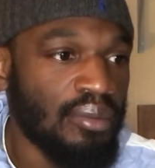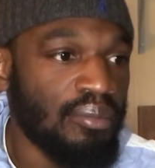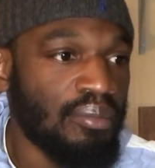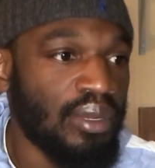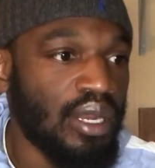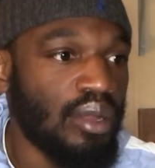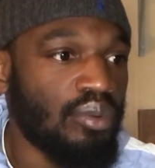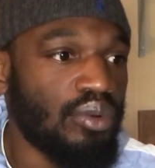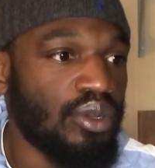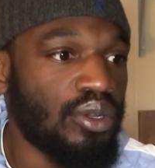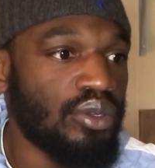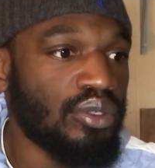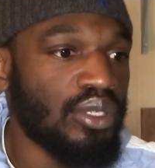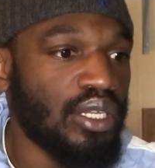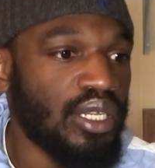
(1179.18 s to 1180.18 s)
but I
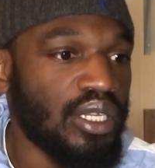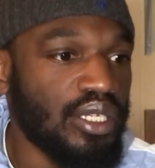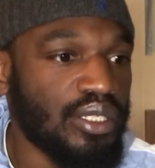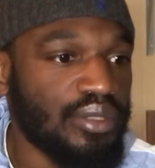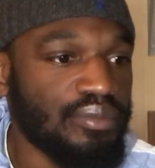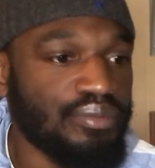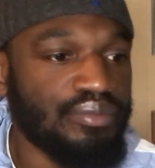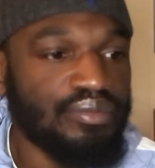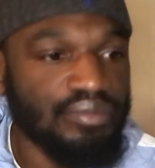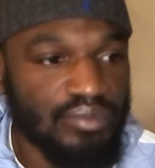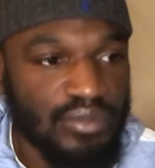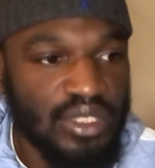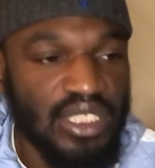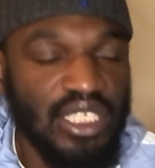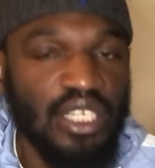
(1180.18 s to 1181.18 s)
will
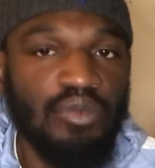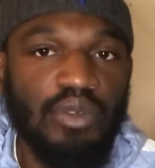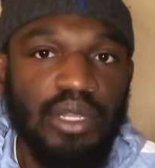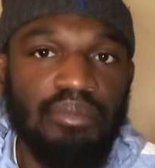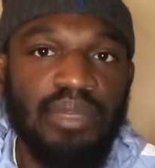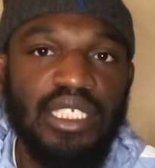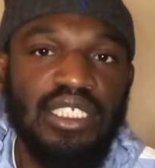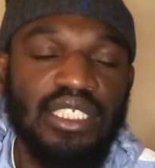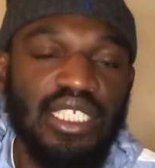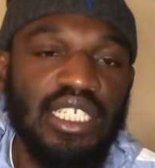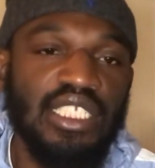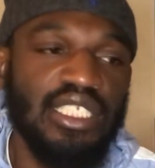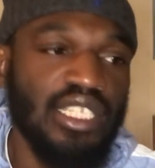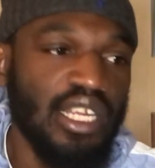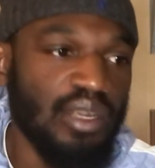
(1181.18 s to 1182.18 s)
send a written message to
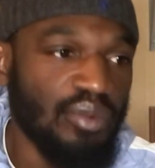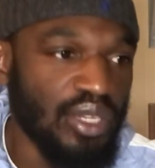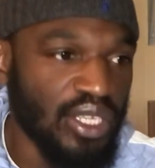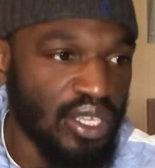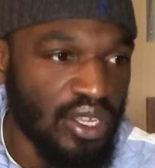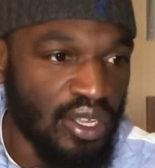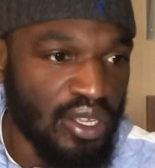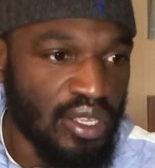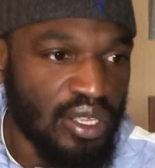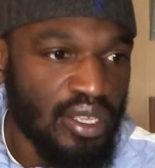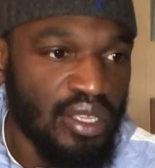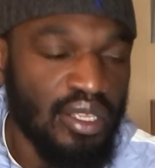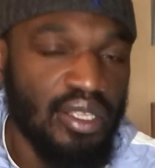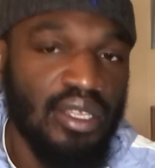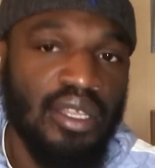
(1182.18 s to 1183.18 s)
each and every one of y'all,
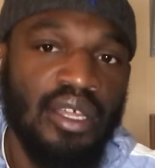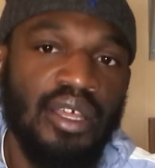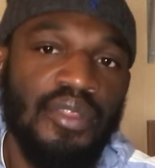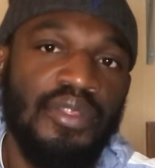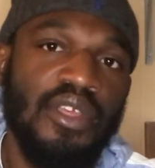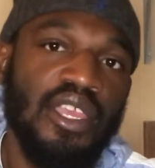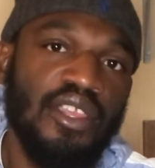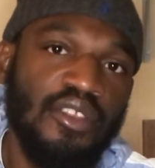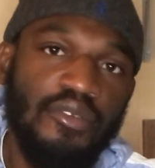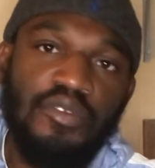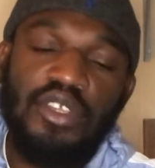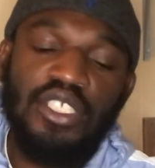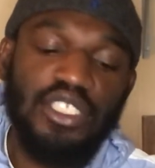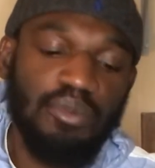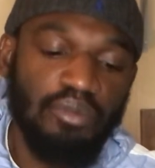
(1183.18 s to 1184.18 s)
thanking you for
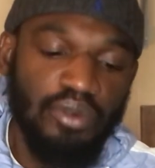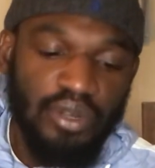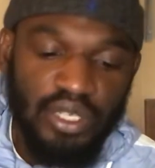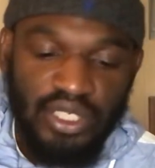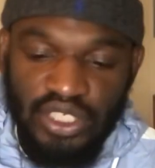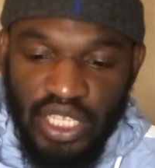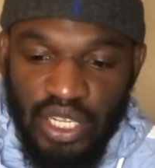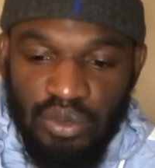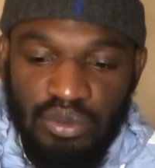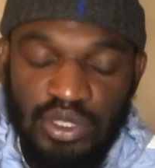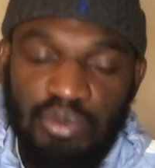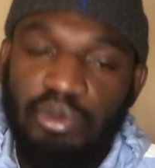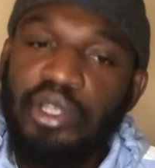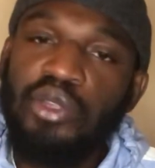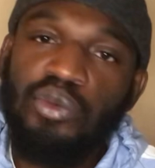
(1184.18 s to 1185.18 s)
your support of the channel.
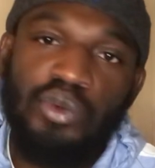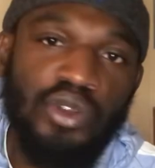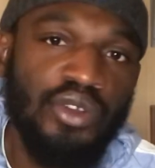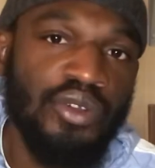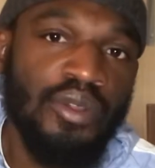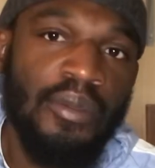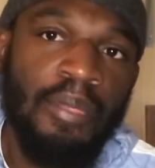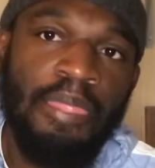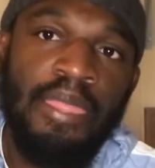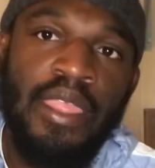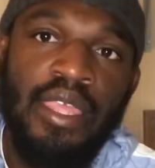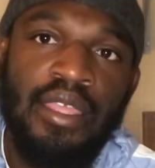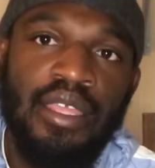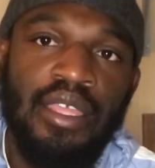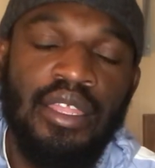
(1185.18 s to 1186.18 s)
Spread the word,
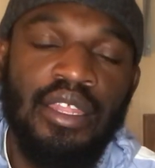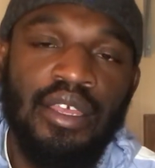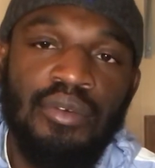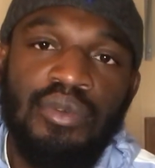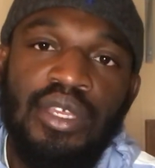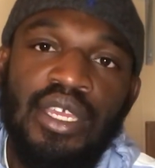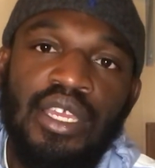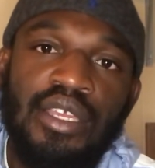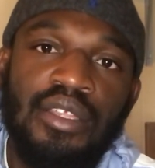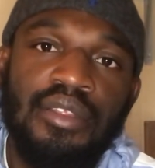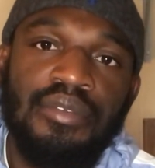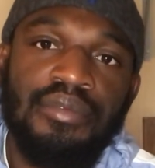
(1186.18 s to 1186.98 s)
and we here.